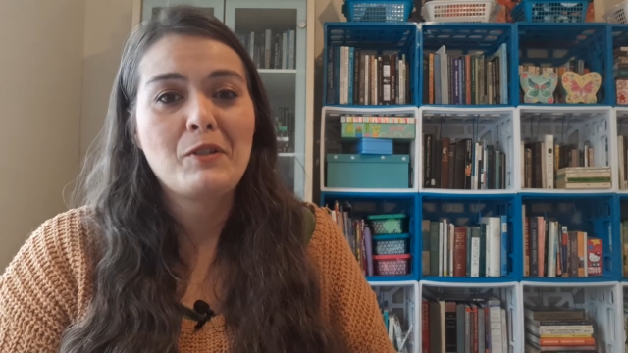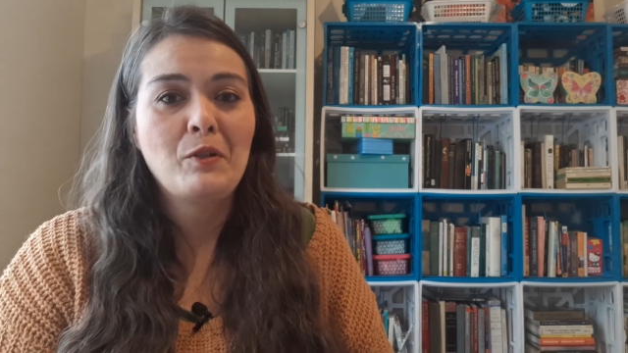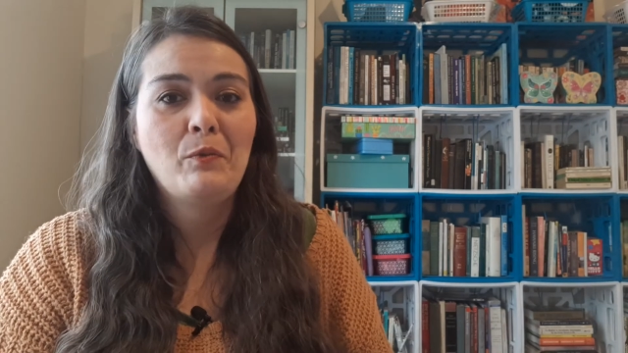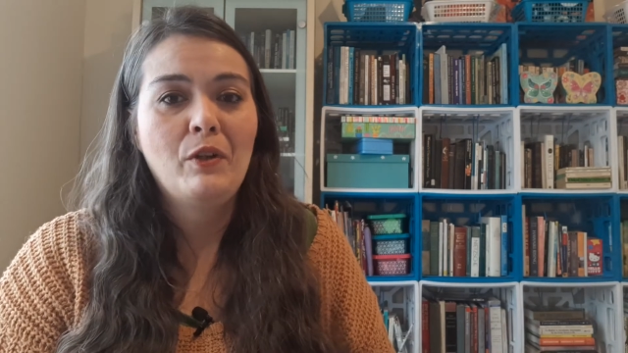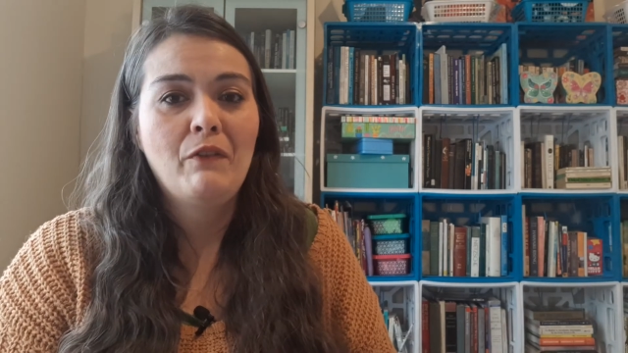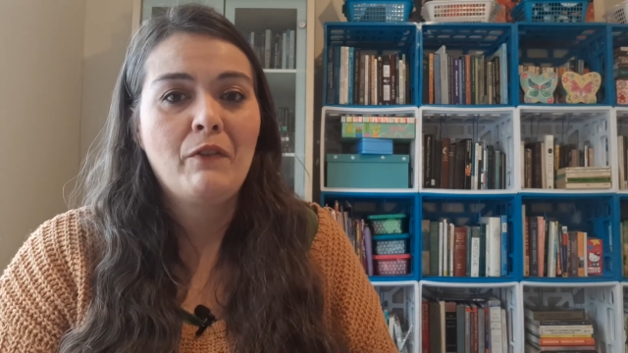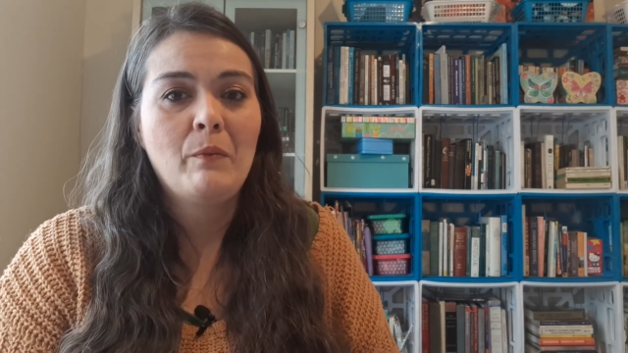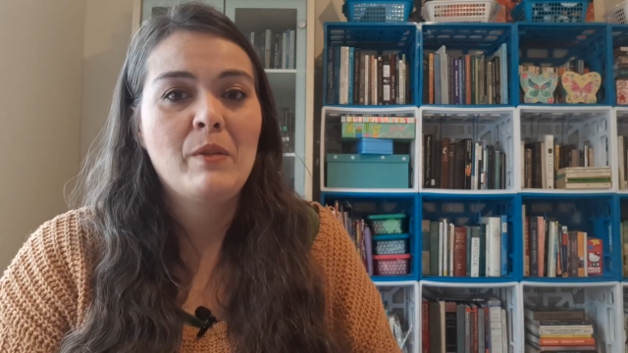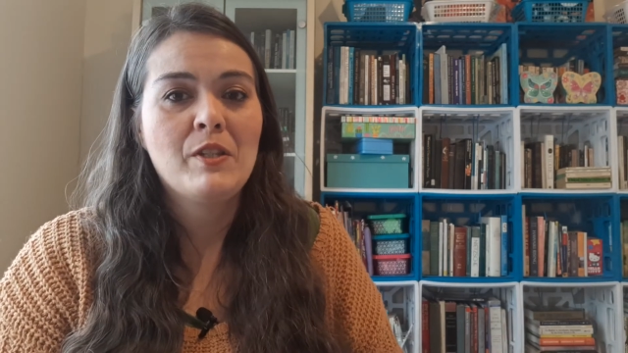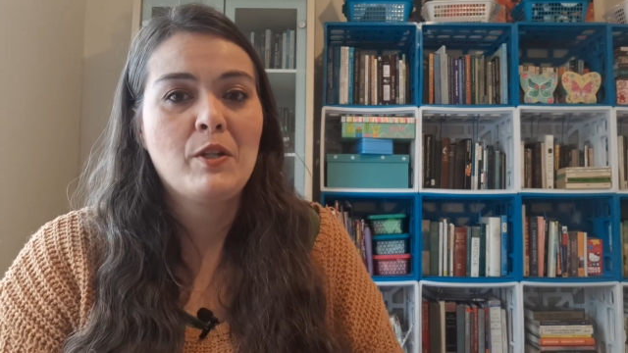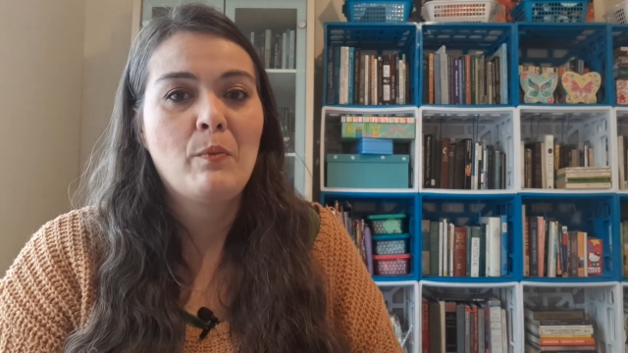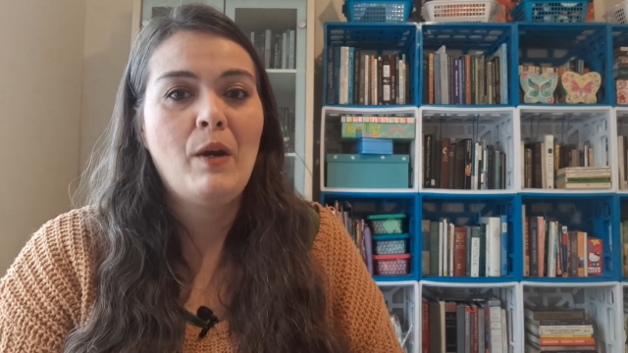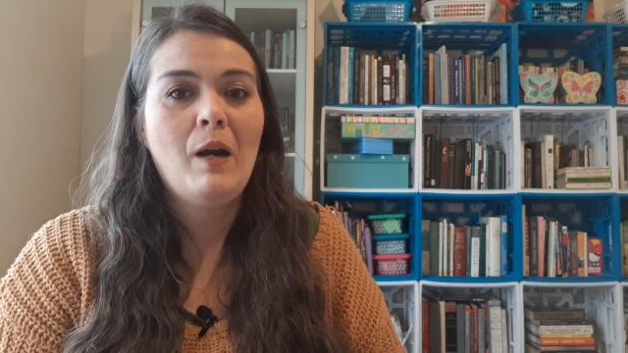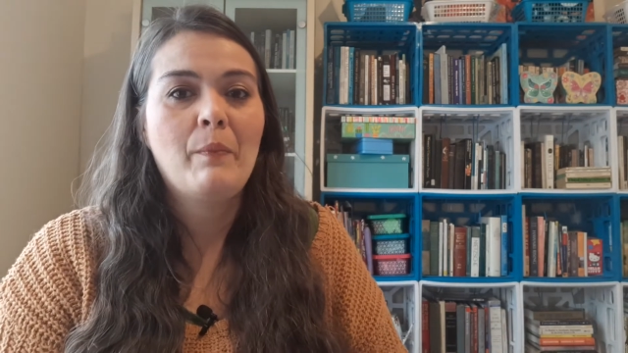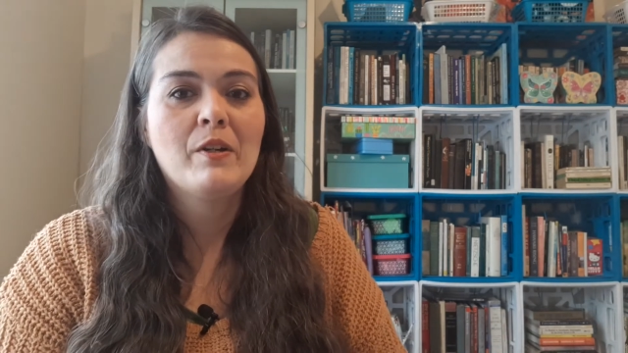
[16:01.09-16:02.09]
one for
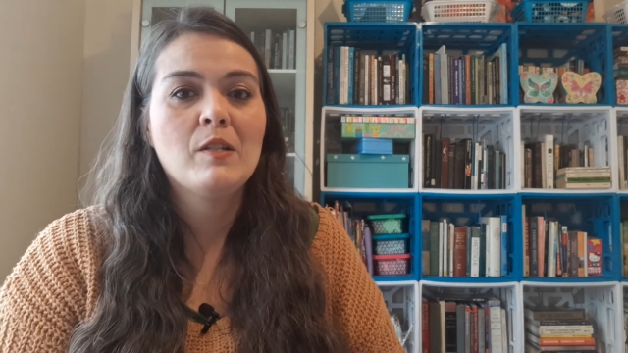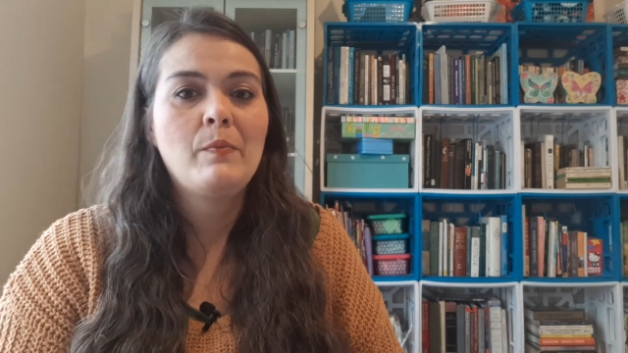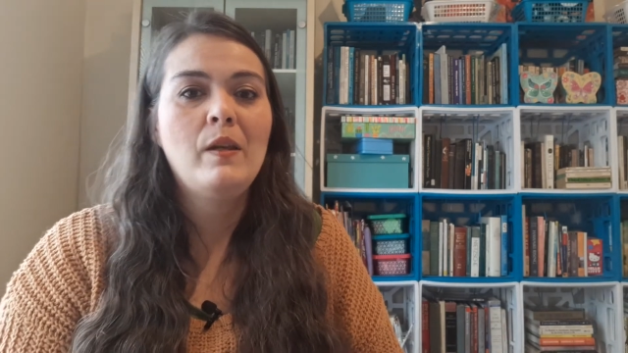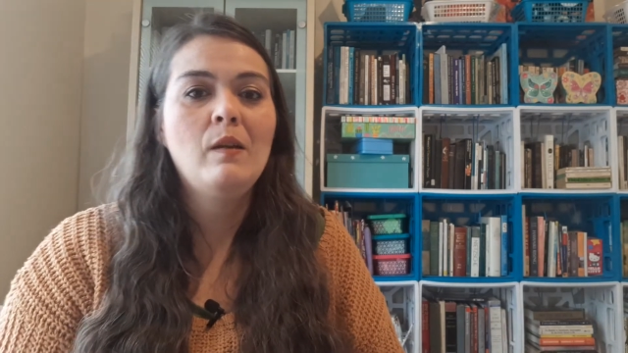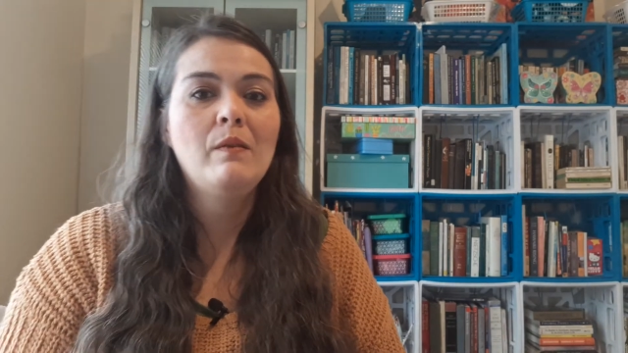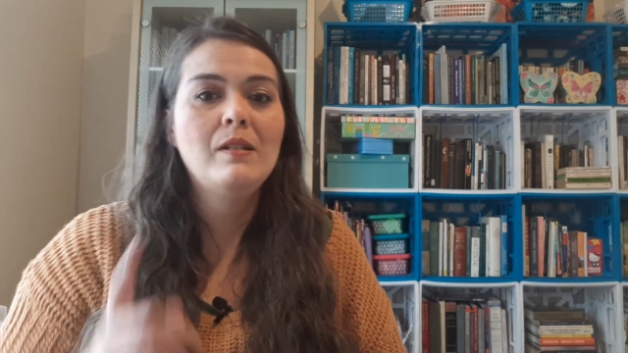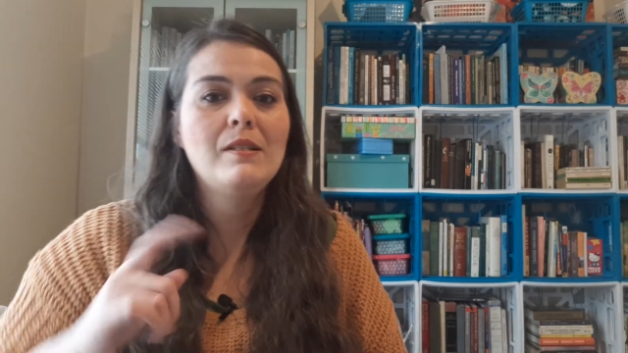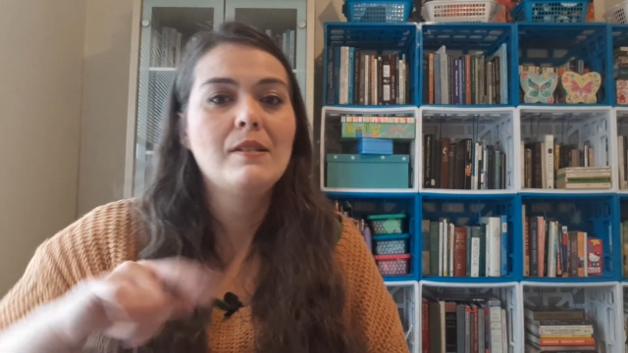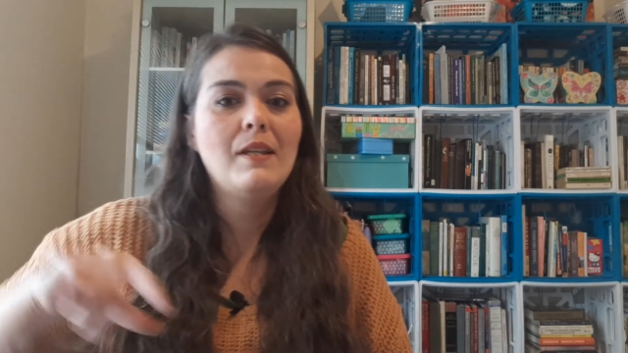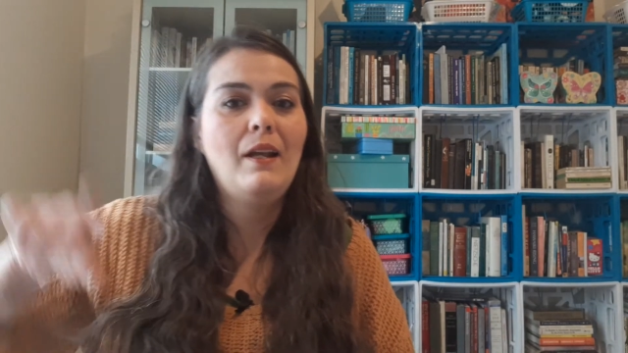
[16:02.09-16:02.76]
Mr. Popper's Penguins,